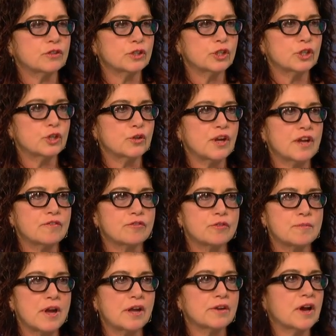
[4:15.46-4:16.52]
glue, and
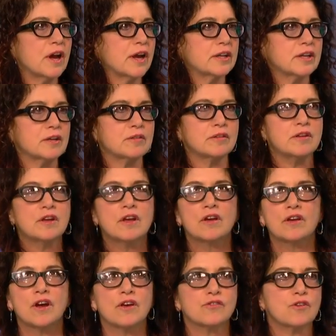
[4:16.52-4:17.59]
formaldehyde can
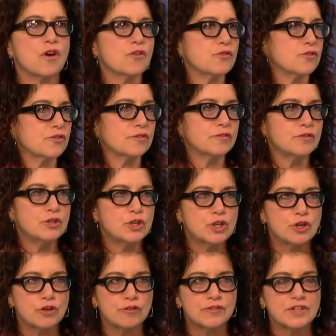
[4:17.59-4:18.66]
cause all sorts of
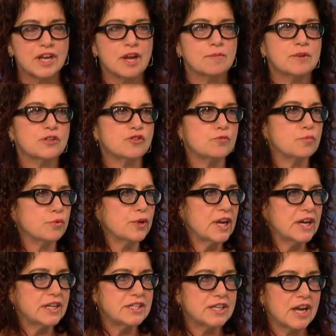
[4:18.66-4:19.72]
nerve damage,
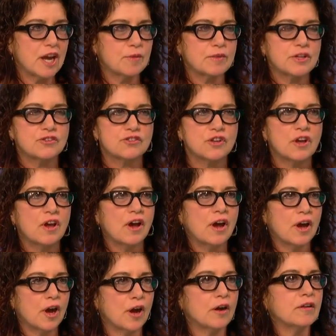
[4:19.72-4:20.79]
brain damage,
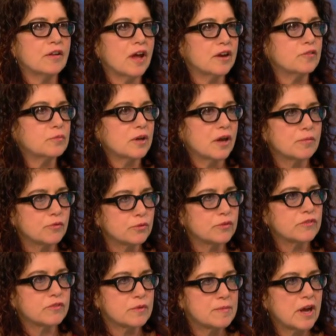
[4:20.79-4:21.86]
uh, a lot of problems
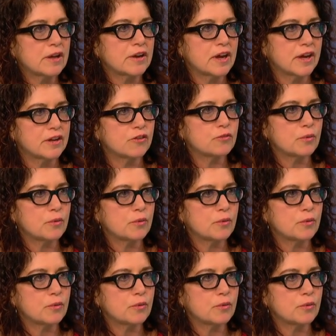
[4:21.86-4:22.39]
with formaldehyde